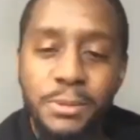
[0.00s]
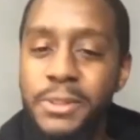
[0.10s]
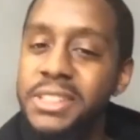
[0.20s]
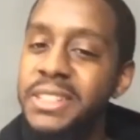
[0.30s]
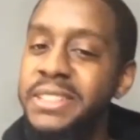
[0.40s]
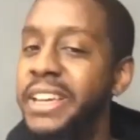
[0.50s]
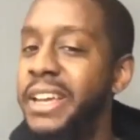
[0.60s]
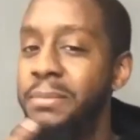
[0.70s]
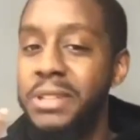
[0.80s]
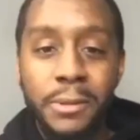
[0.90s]
Was it the
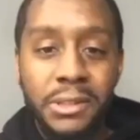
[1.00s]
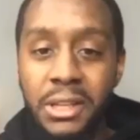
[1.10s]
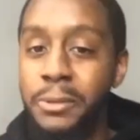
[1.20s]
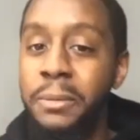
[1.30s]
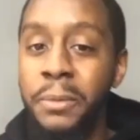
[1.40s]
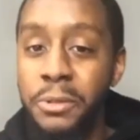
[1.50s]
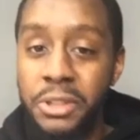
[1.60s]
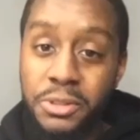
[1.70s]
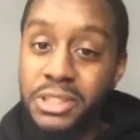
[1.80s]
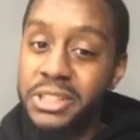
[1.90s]
same type of thing with the music?
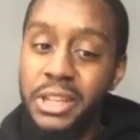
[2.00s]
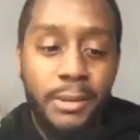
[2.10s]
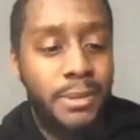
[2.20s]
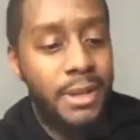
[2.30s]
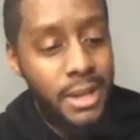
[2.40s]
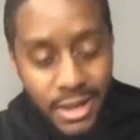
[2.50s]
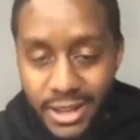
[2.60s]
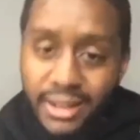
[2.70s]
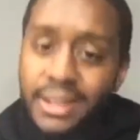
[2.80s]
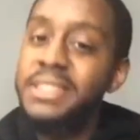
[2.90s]
You just kept
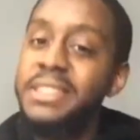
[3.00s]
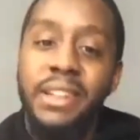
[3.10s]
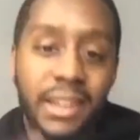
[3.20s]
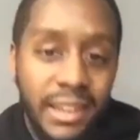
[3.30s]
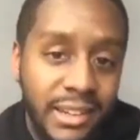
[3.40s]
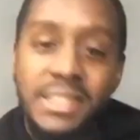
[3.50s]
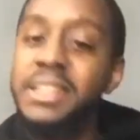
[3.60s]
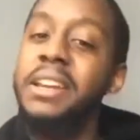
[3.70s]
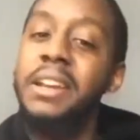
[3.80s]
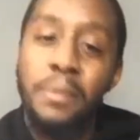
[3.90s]
listening and
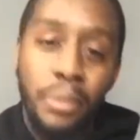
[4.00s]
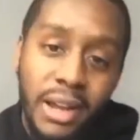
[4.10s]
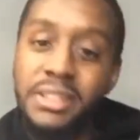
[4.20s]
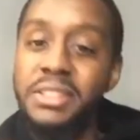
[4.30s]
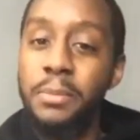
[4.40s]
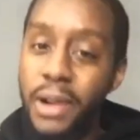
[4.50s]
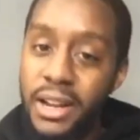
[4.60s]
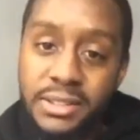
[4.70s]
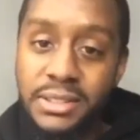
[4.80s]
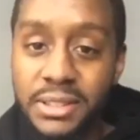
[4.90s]
listening and practicing and
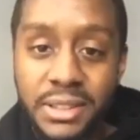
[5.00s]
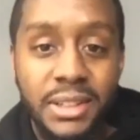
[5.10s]
practicing?